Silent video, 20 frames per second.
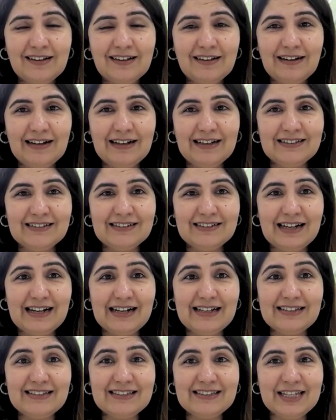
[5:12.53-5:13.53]
And
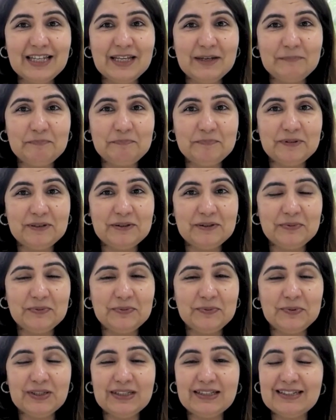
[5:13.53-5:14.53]
I sleep
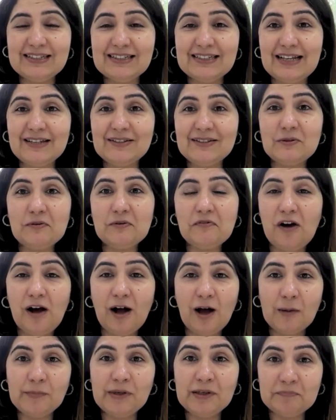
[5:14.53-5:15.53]
with a sense of
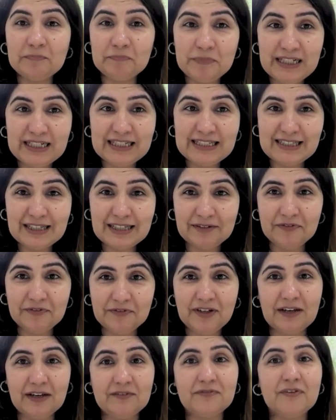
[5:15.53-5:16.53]
calm and peace that
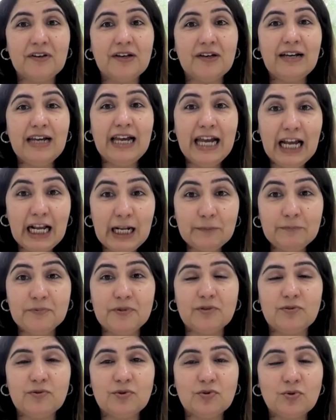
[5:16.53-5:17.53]
we have
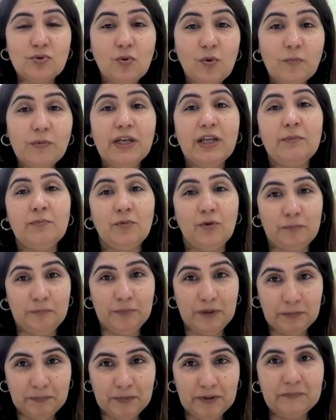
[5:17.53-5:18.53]
helped so many more
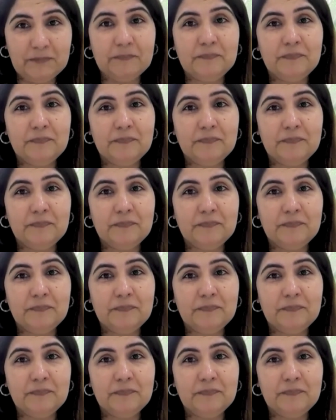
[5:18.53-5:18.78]
people.